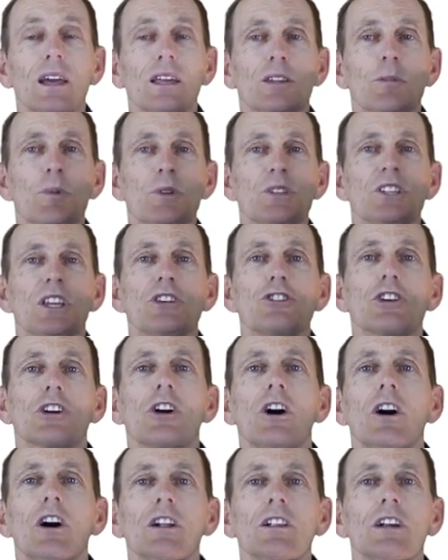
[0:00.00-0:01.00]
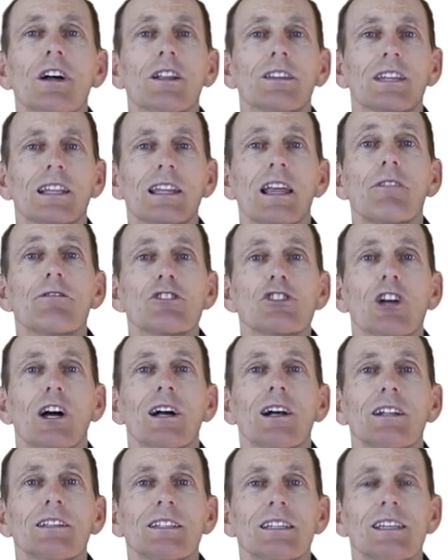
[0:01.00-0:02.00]
The procedure call, the left
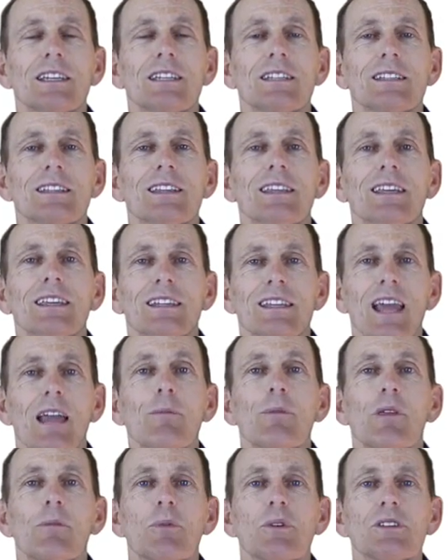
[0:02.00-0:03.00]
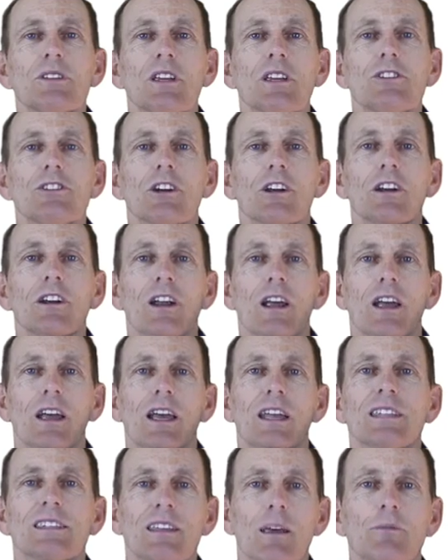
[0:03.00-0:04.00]
child is the name of the procedure,
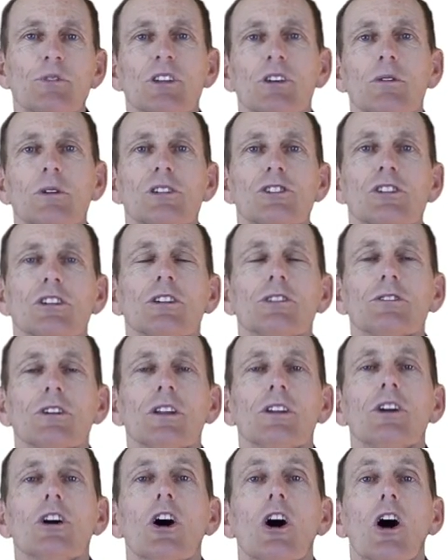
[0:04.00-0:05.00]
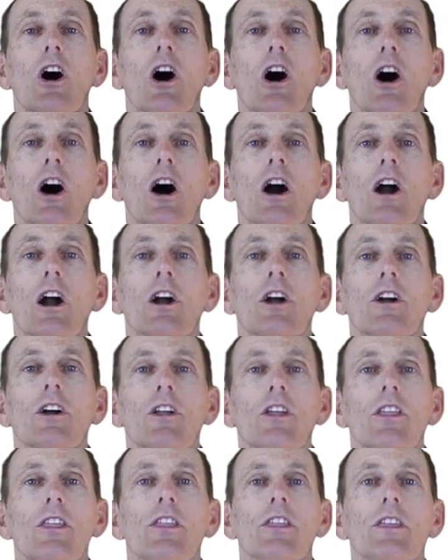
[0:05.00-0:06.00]
and subsequent children are
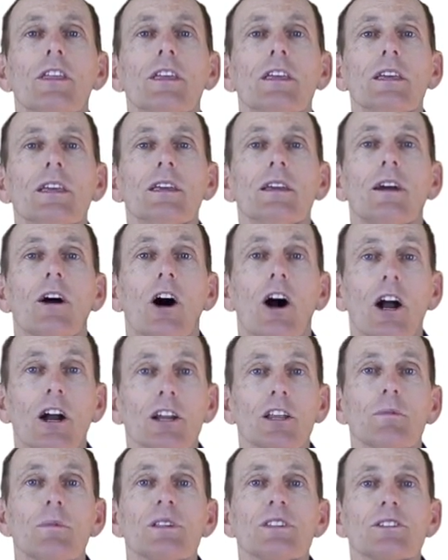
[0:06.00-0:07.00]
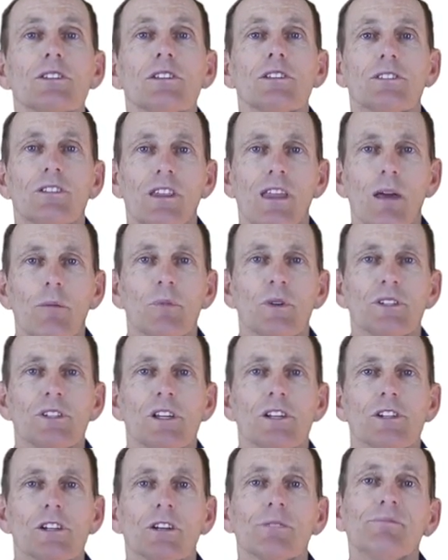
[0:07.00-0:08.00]
the arguments to that
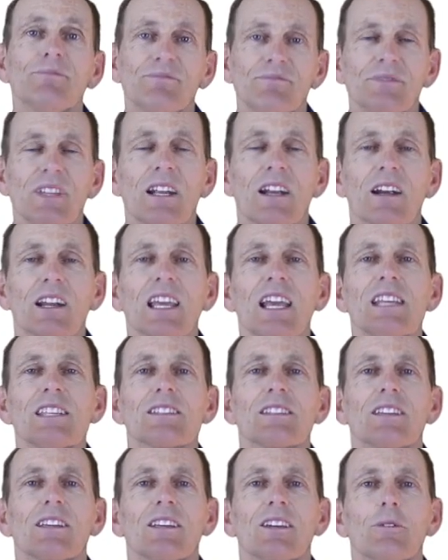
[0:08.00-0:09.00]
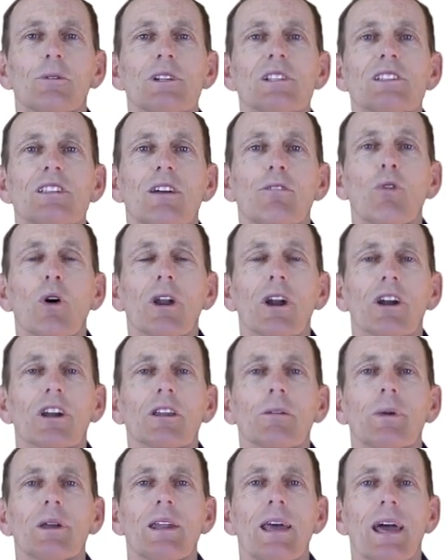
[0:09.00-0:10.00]
procedure. In our case, we just have one
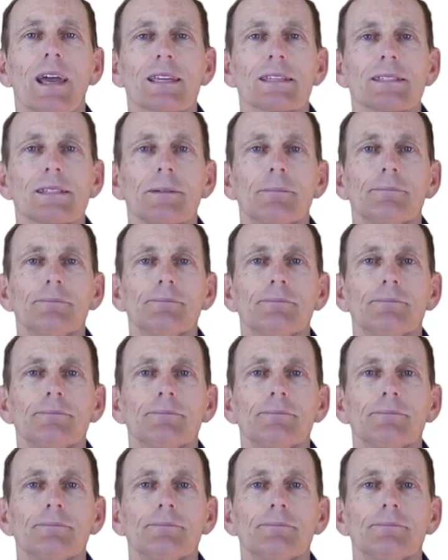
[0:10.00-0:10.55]
argument, x.